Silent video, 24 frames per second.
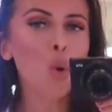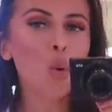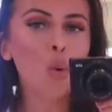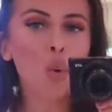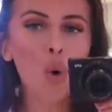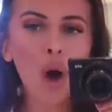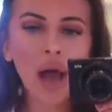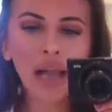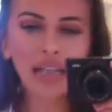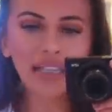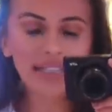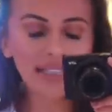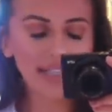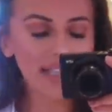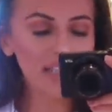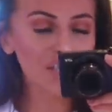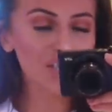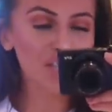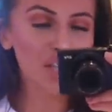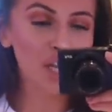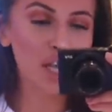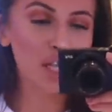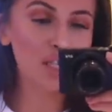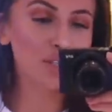White
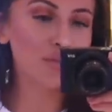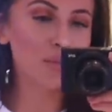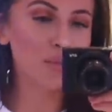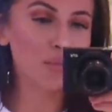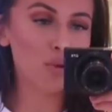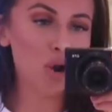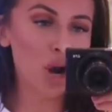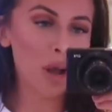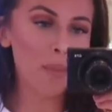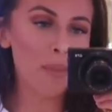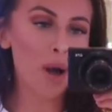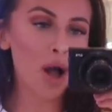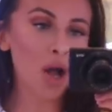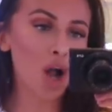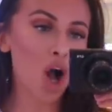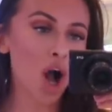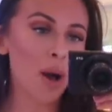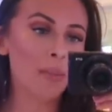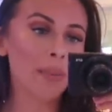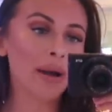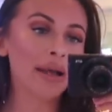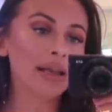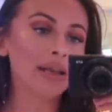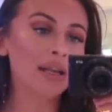t-shirts from Primark
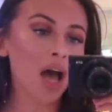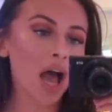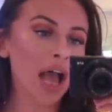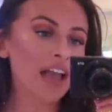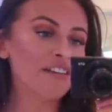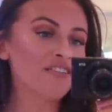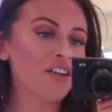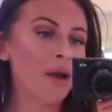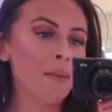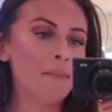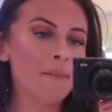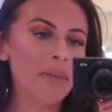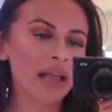are my life.